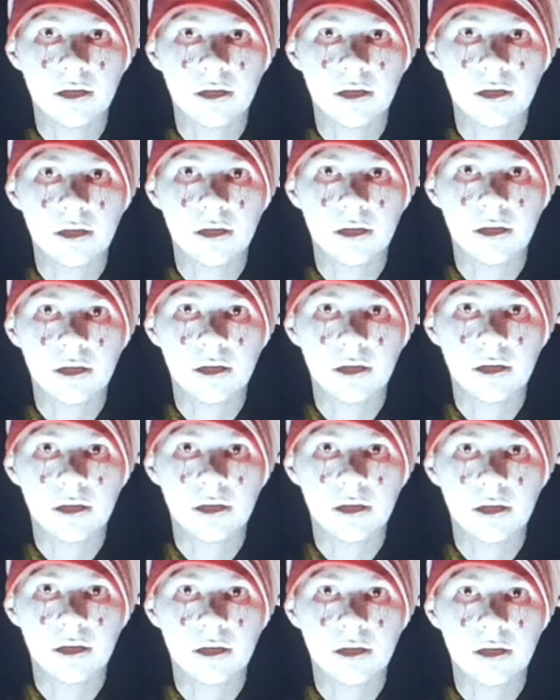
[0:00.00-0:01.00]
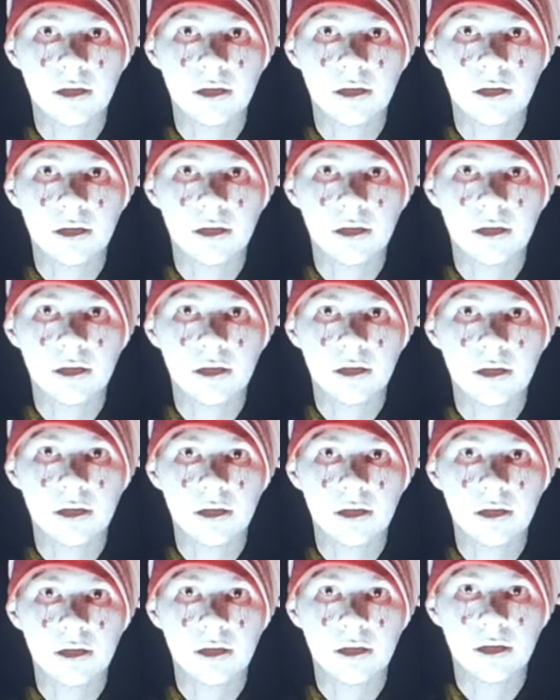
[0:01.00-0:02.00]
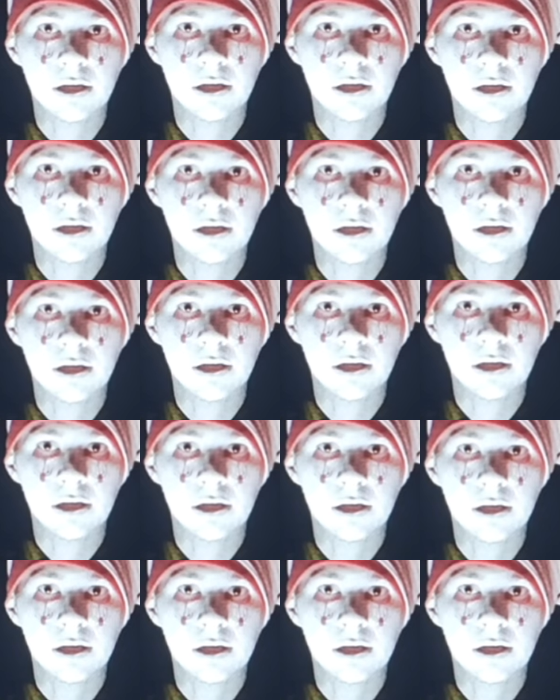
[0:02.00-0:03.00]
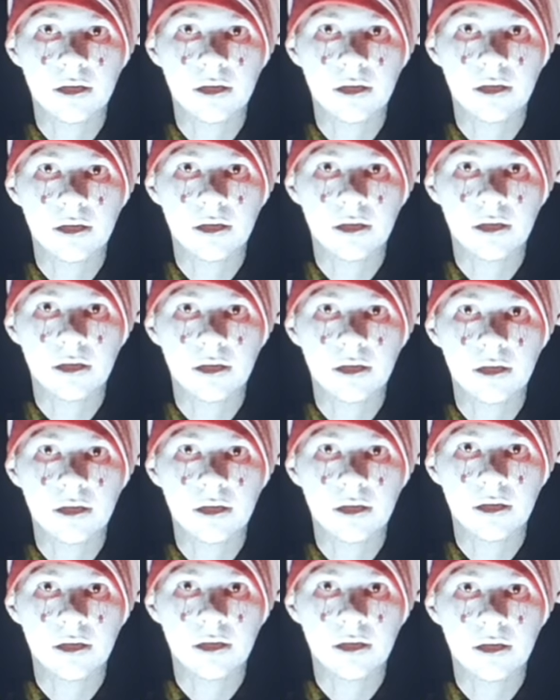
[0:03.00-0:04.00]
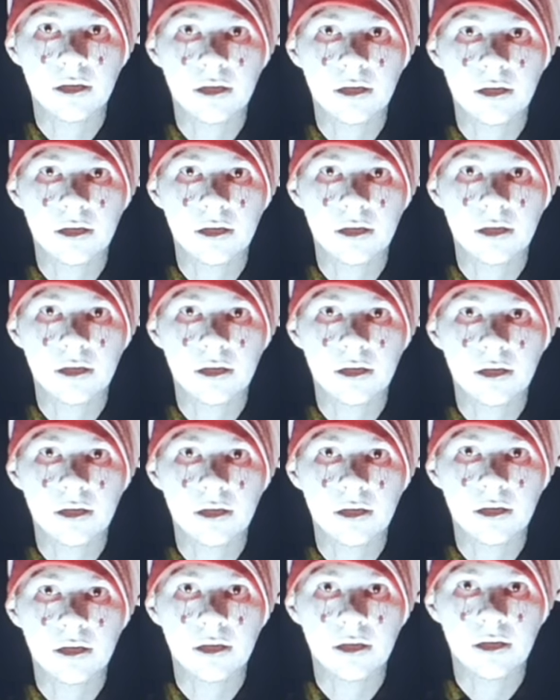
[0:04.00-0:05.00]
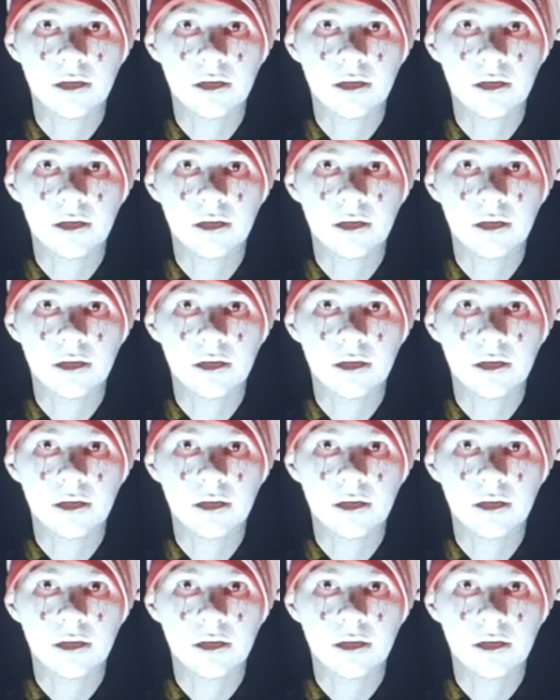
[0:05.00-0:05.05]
(not speaking)